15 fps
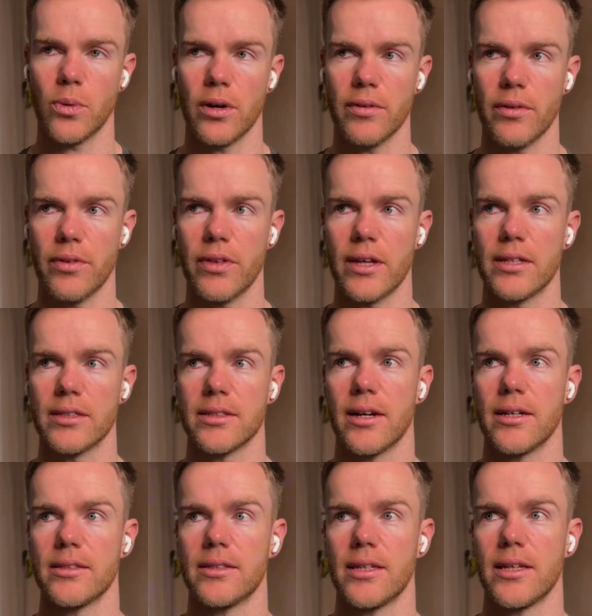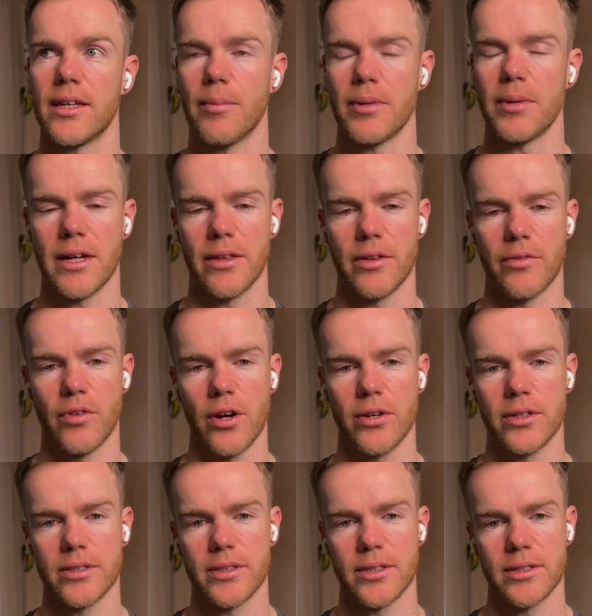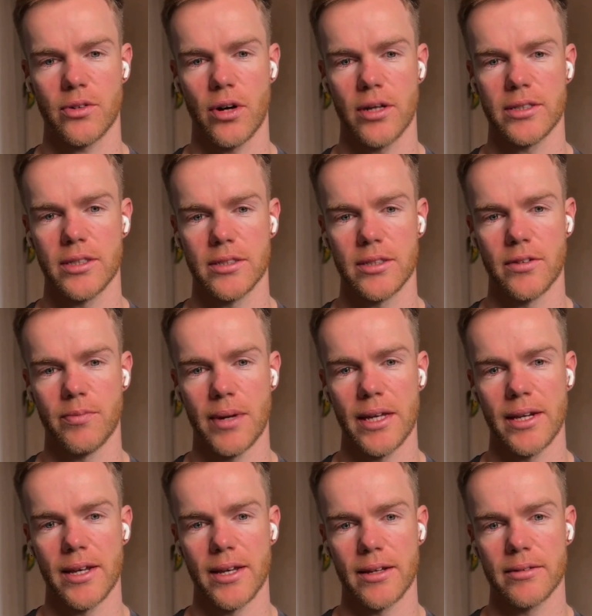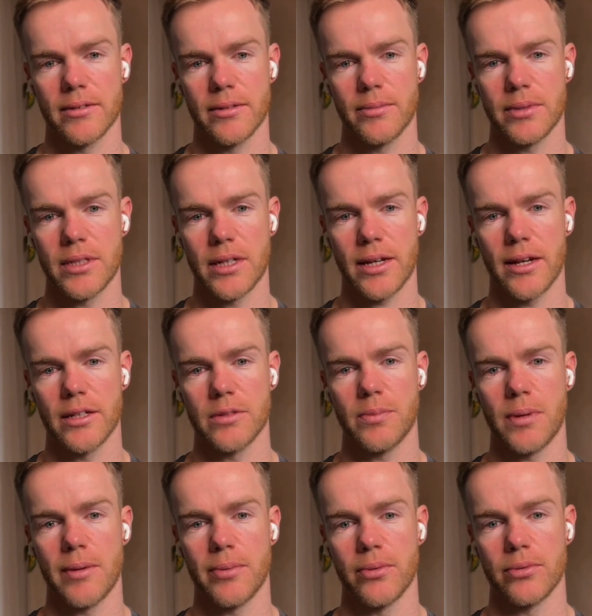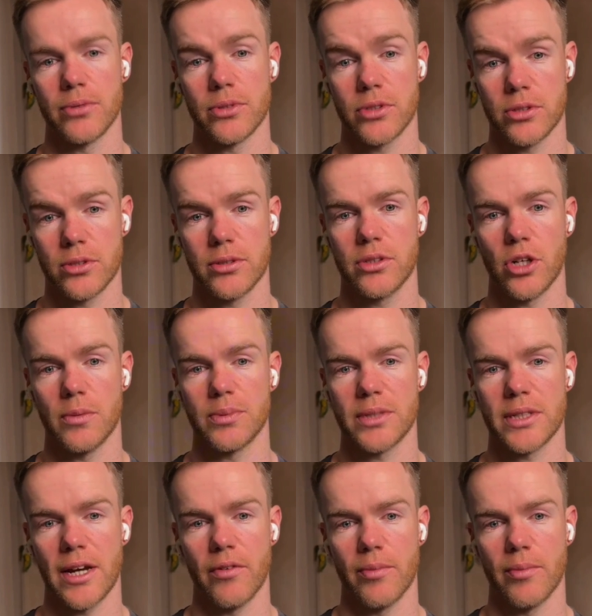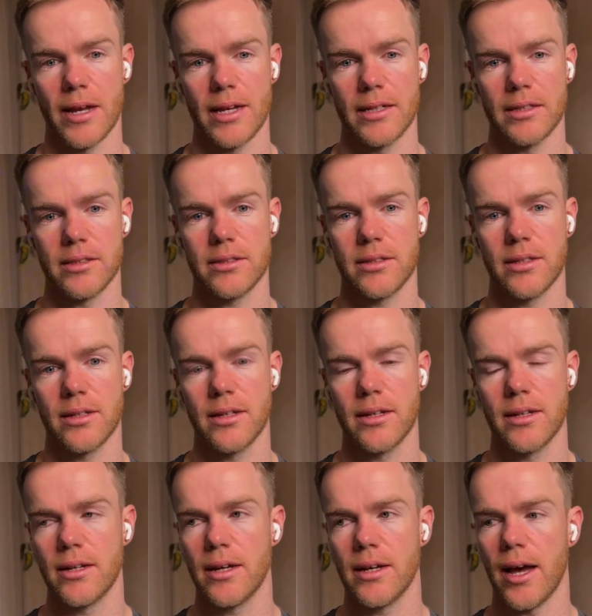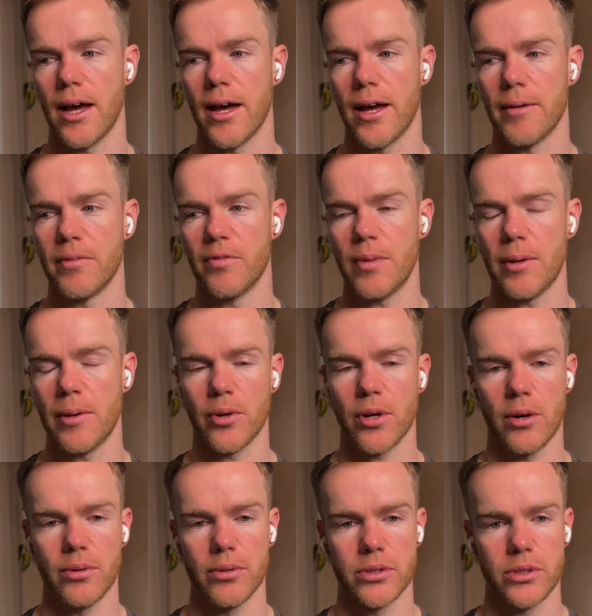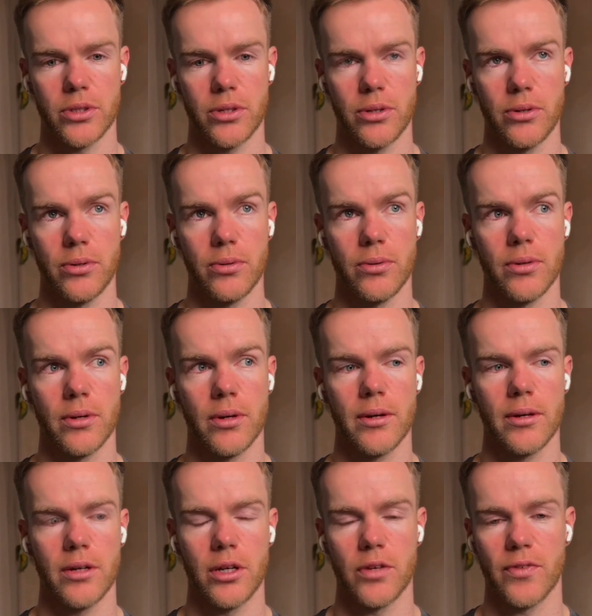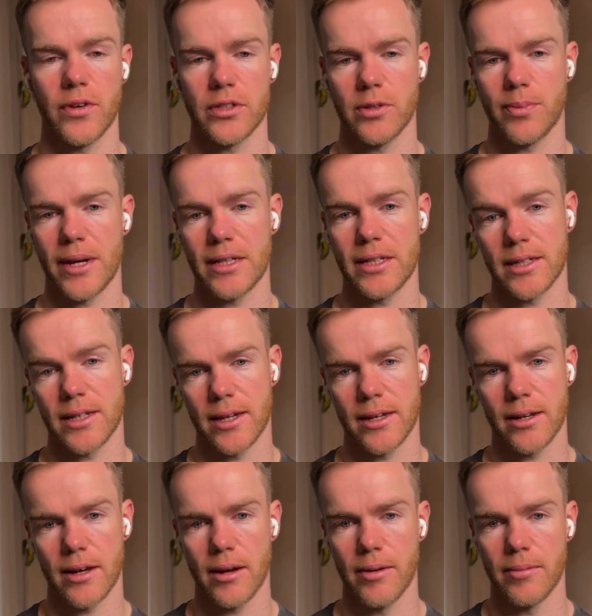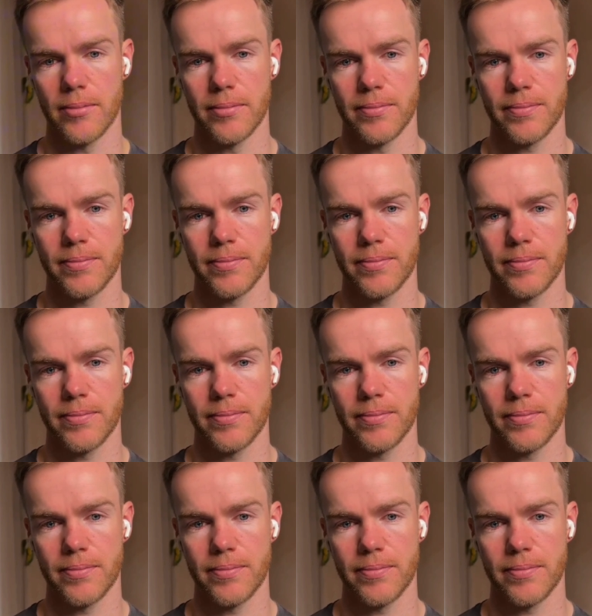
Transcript: of the things that I see coming down the road is this crisis of meaning, particularly as people's jobs get replaced. If people go on to universal basic income,